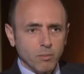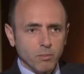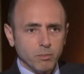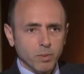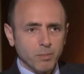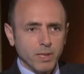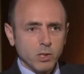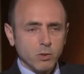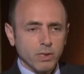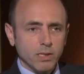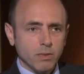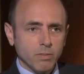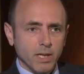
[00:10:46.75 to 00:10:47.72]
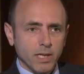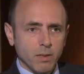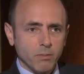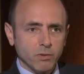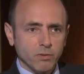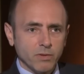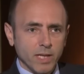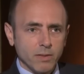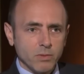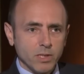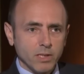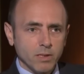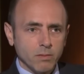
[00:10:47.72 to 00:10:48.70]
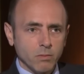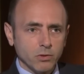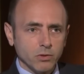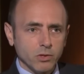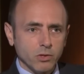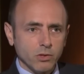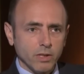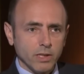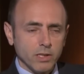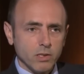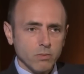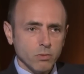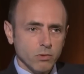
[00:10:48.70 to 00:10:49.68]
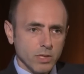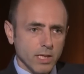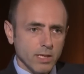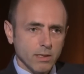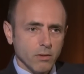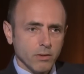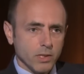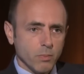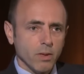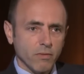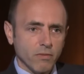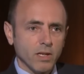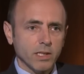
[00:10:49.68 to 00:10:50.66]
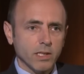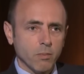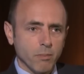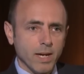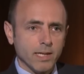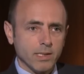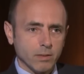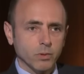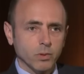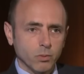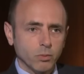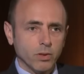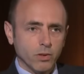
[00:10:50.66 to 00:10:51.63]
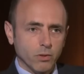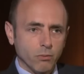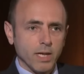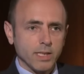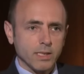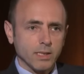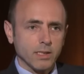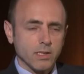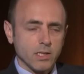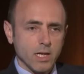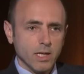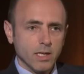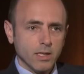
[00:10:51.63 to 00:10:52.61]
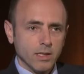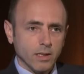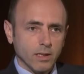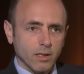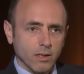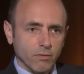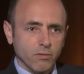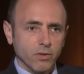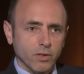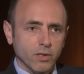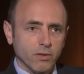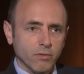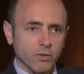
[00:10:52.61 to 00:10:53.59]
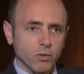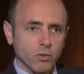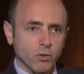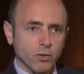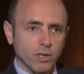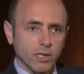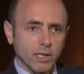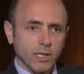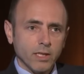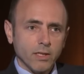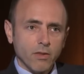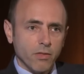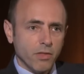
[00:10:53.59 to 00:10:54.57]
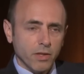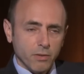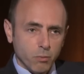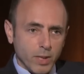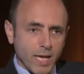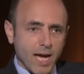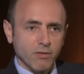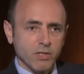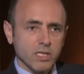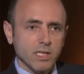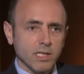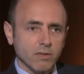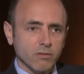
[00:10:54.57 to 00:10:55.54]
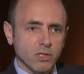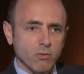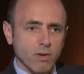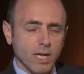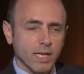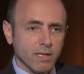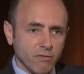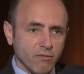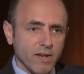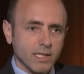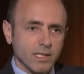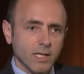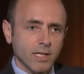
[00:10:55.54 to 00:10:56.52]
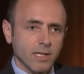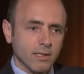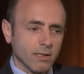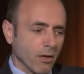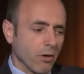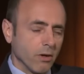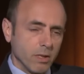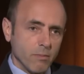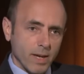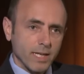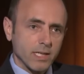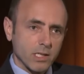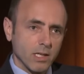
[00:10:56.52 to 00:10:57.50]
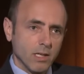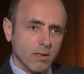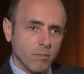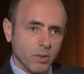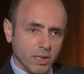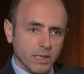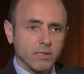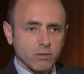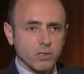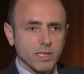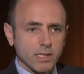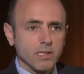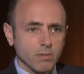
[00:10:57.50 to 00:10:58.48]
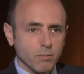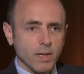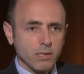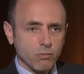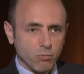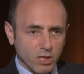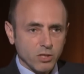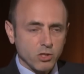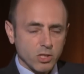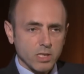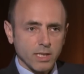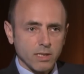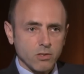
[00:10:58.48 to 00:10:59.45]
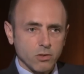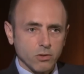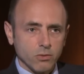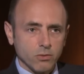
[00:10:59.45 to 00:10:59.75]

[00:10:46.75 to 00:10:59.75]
perpetuated by a number of names in modern Judaism, who say, no, it's perfectly compatible with the writings of the Torah, that we have a state of Israel, and in fact, it not only makes political sense, it makes religious sense too.